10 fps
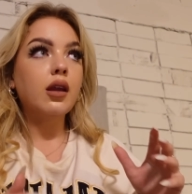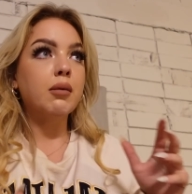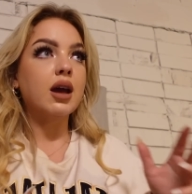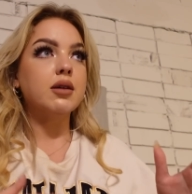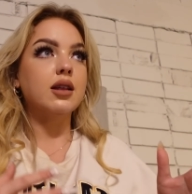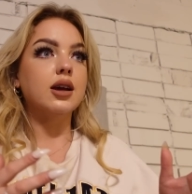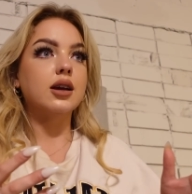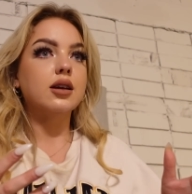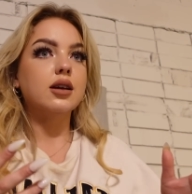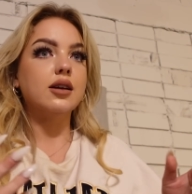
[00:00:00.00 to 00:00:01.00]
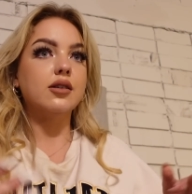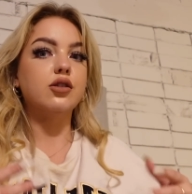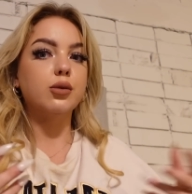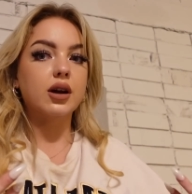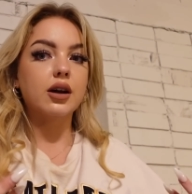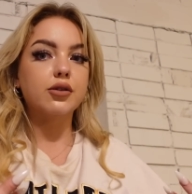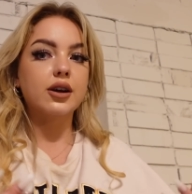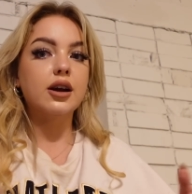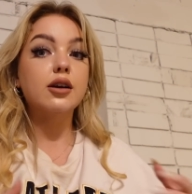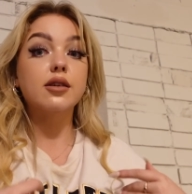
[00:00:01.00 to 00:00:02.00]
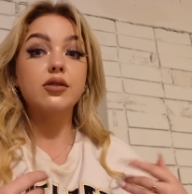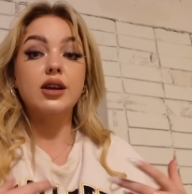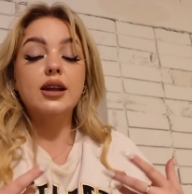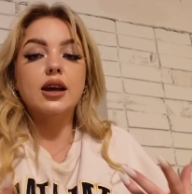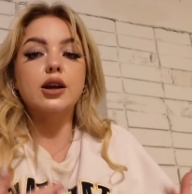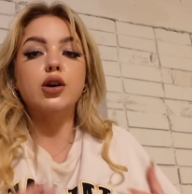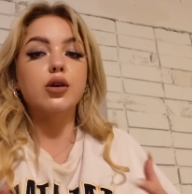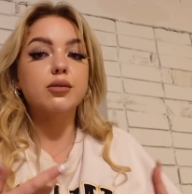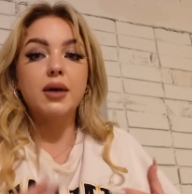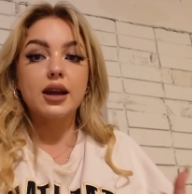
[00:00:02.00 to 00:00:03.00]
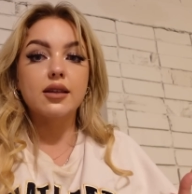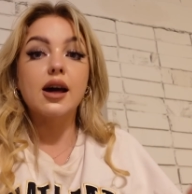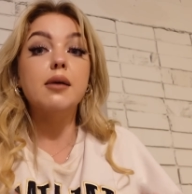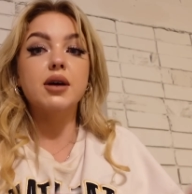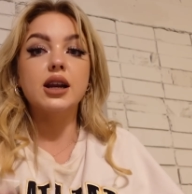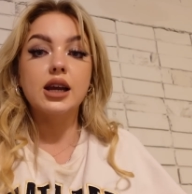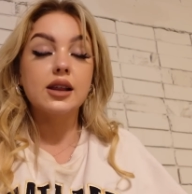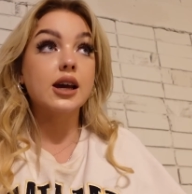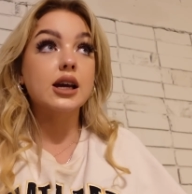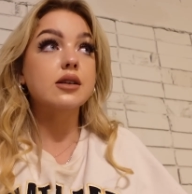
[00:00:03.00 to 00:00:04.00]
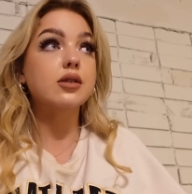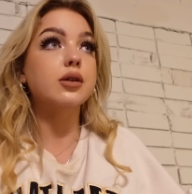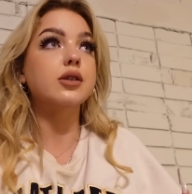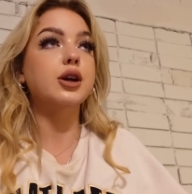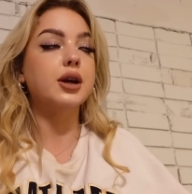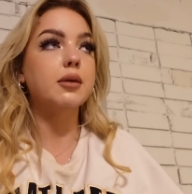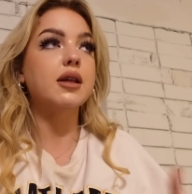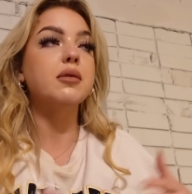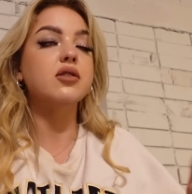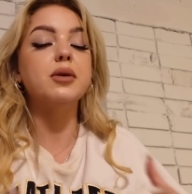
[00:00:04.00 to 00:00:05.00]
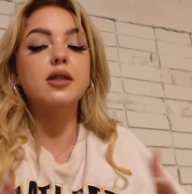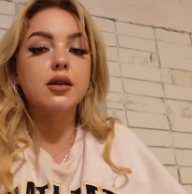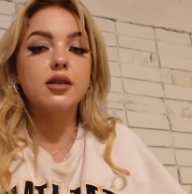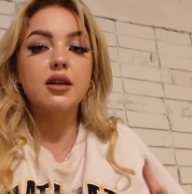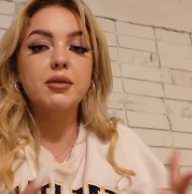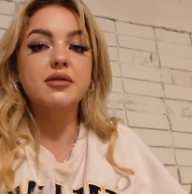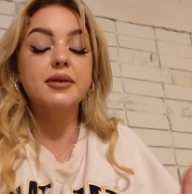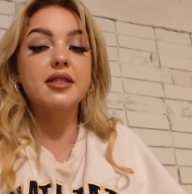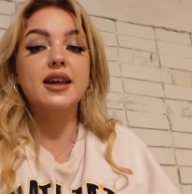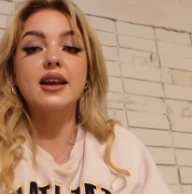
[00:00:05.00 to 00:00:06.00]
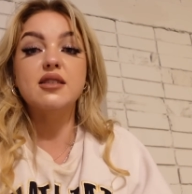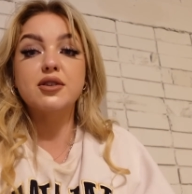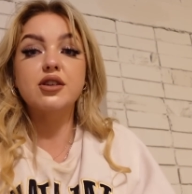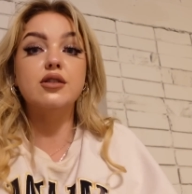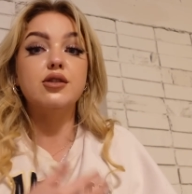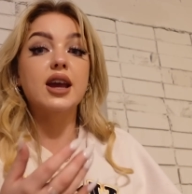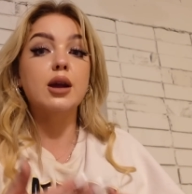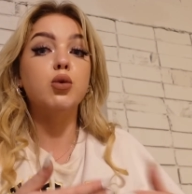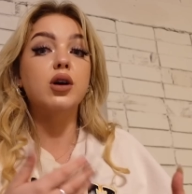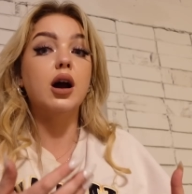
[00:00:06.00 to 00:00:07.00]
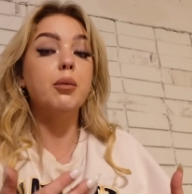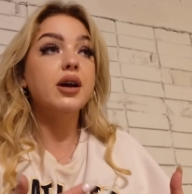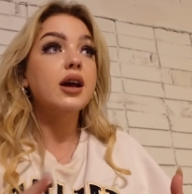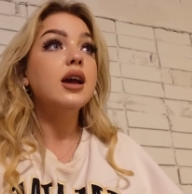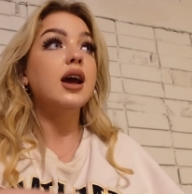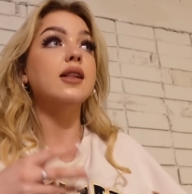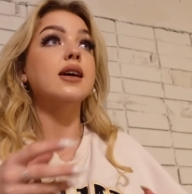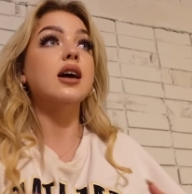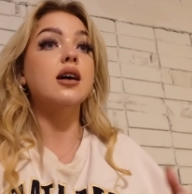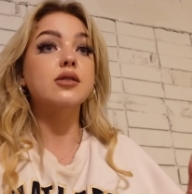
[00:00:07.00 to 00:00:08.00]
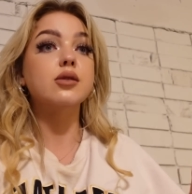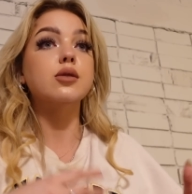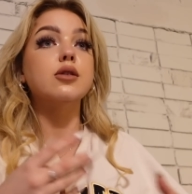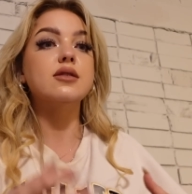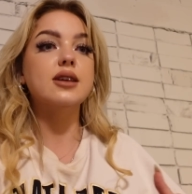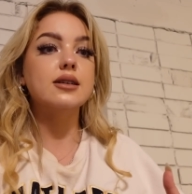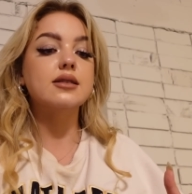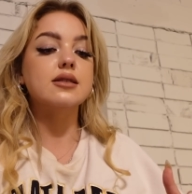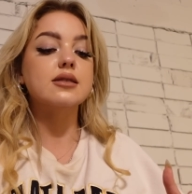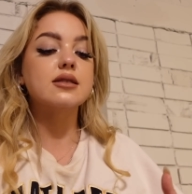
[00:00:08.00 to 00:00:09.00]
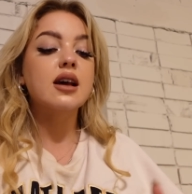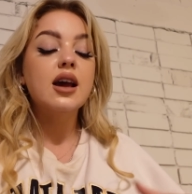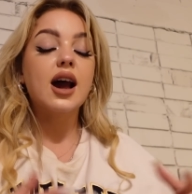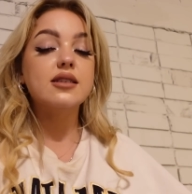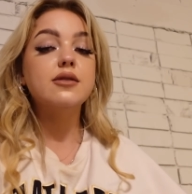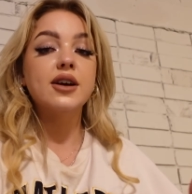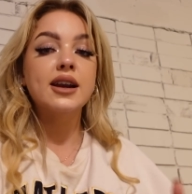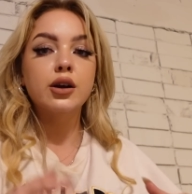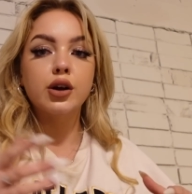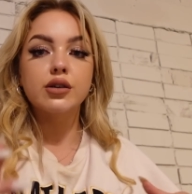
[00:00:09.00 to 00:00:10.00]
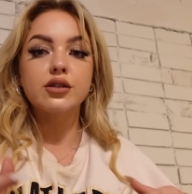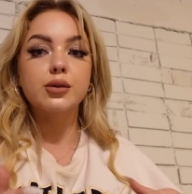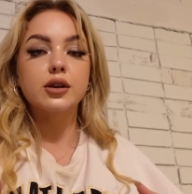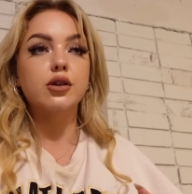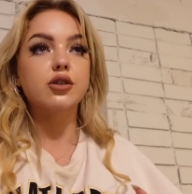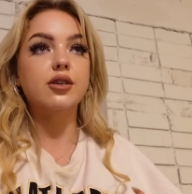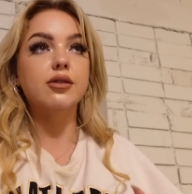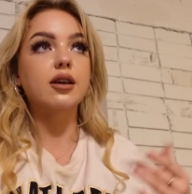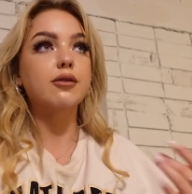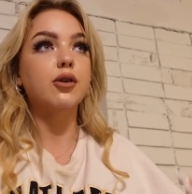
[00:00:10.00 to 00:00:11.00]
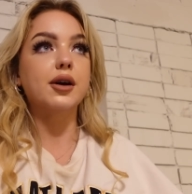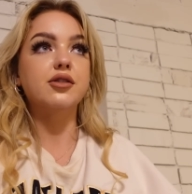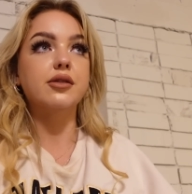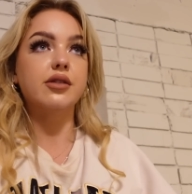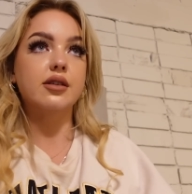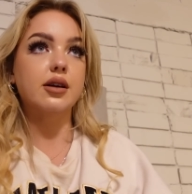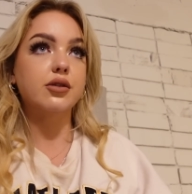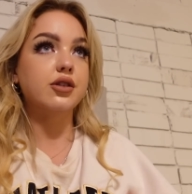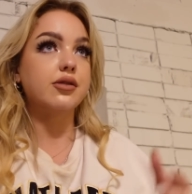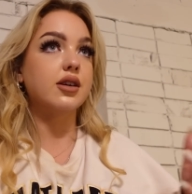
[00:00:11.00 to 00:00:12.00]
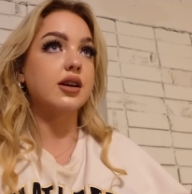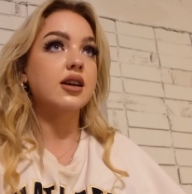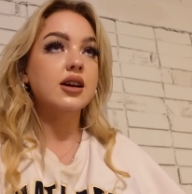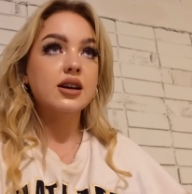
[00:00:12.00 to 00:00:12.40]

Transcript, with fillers: maybe like it's a two and a half grand night because I've seen like girls make that money there. So I was like, okay, that must be the that must be the thing, especially because you can walk up and like hustle those dances. I did find out girls are doing longer shifts, like four hour shifts, six hour shifts, like